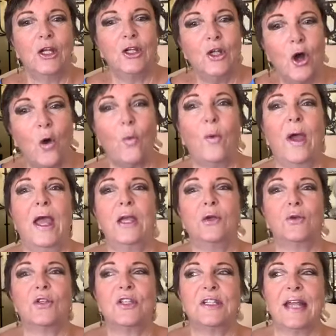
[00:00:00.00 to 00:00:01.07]
not where
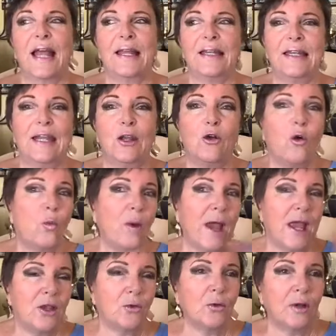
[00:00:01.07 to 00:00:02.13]
you're standing or
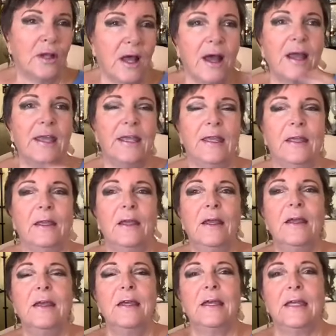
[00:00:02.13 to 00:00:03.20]
where you're lying.
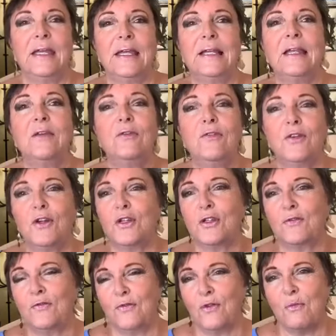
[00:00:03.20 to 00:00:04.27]
Healing, first
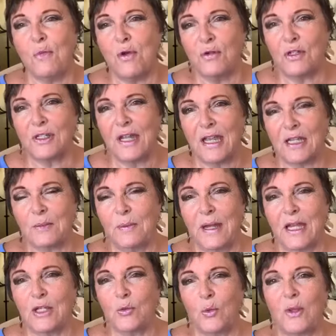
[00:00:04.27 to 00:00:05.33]
and foremost, takes
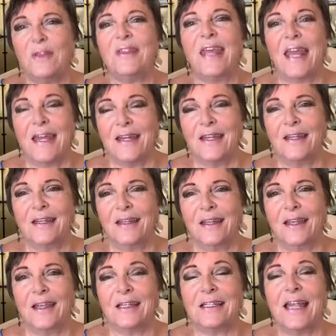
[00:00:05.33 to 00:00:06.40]
place within.
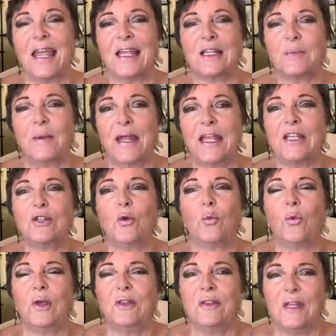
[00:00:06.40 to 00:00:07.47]
It takes place
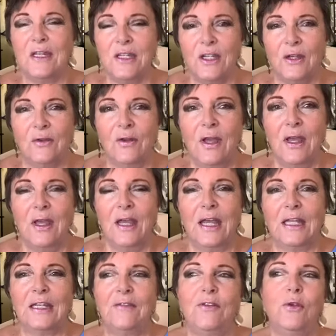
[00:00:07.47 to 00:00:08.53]
within you.
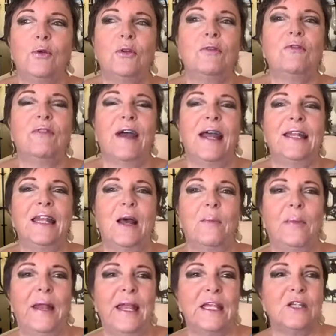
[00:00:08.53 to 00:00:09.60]
And if you can find that
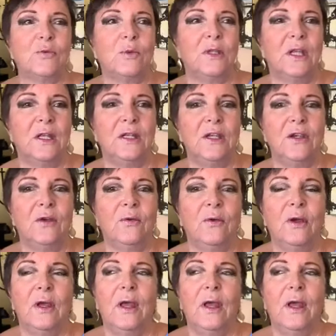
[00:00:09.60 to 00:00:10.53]
place within you,